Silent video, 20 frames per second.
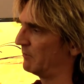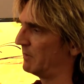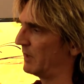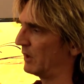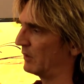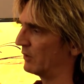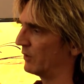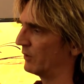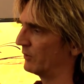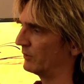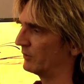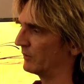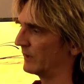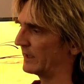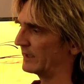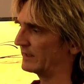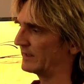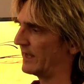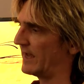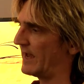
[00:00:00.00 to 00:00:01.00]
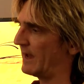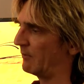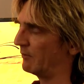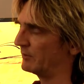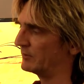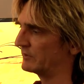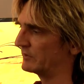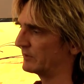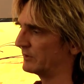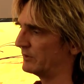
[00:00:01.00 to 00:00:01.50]
belt holder like that,
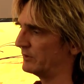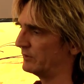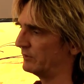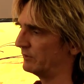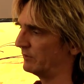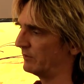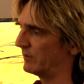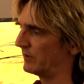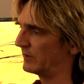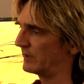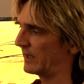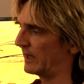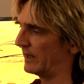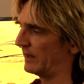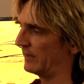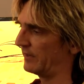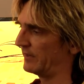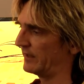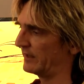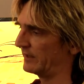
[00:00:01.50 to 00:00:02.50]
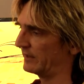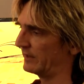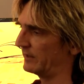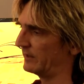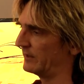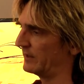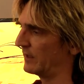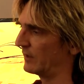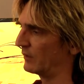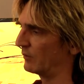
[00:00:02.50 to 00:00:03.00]
which is a new kind of thing.
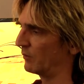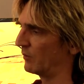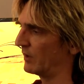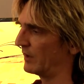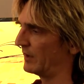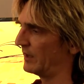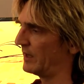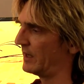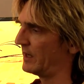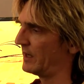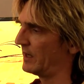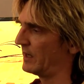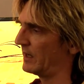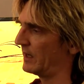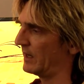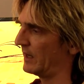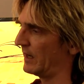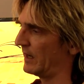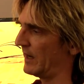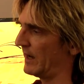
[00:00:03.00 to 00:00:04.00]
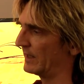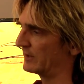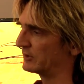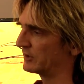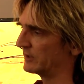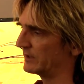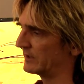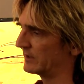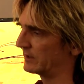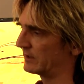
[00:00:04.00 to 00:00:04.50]
The other one
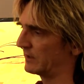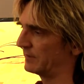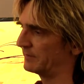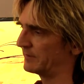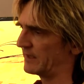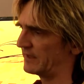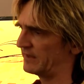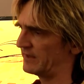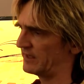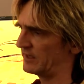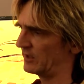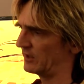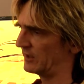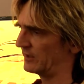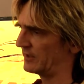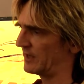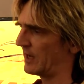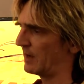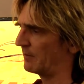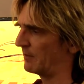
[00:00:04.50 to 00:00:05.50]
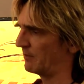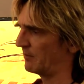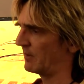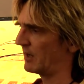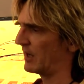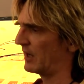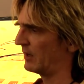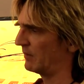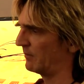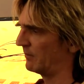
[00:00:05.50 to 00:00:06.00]
actually clipped, I think, on the top and
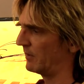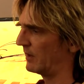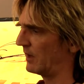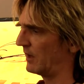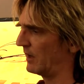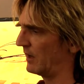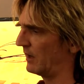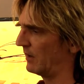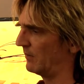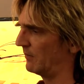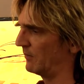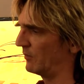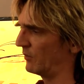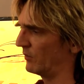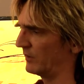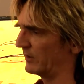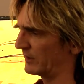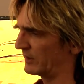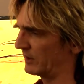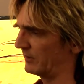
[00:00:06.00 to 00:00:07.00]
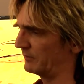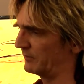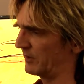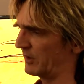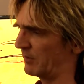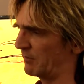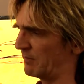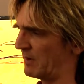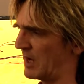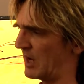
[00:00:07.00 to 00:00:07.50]
bottom, or it clipped
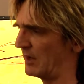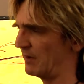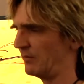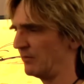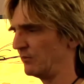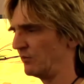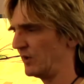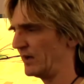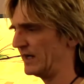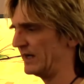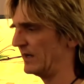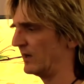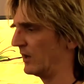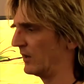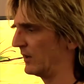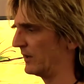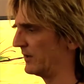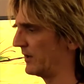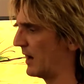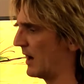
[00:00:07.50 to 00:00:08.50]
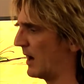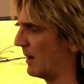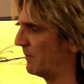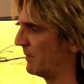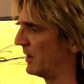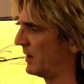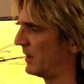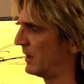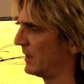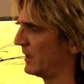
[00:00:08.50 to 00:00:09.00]
on the bottom and went in on the
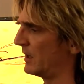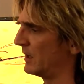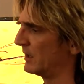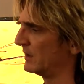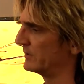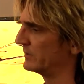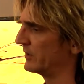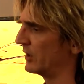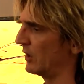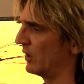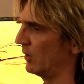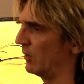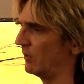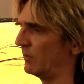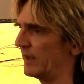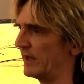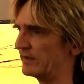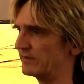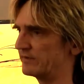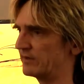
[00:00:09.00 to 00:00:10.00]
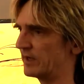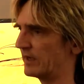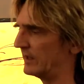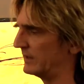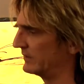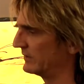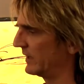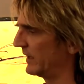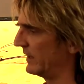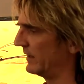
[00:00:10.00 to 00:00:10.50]
top. So that's
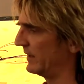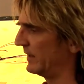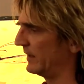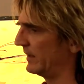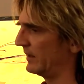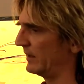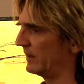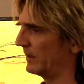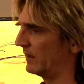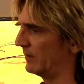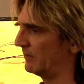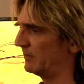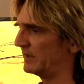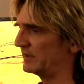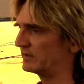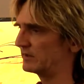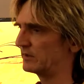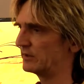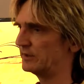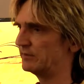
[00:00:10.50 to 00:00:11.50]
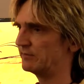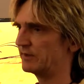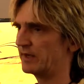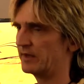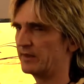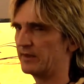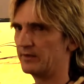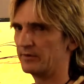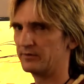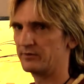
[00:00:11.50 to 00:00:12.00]
nice. And then basically you've
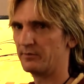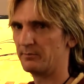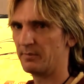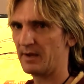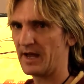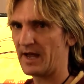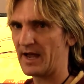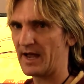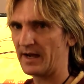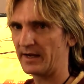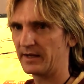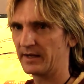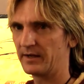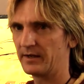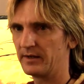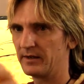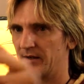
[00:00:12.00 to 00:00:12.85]
got, there's the back,